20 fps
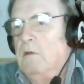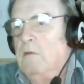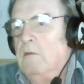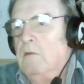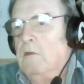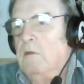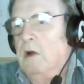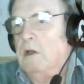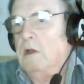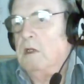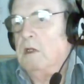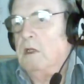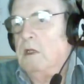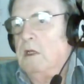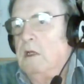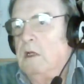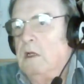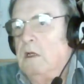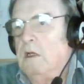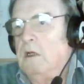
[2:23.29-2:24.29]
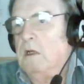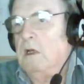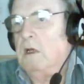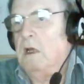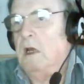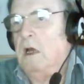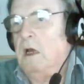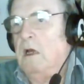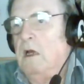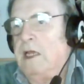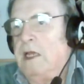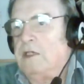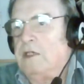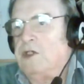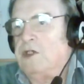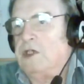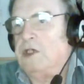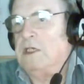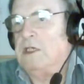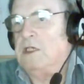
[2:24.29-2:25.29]
what I'll
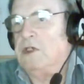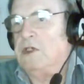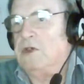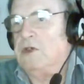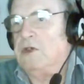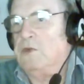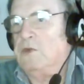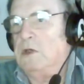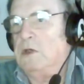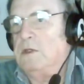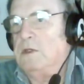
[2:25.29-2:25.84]
actually do.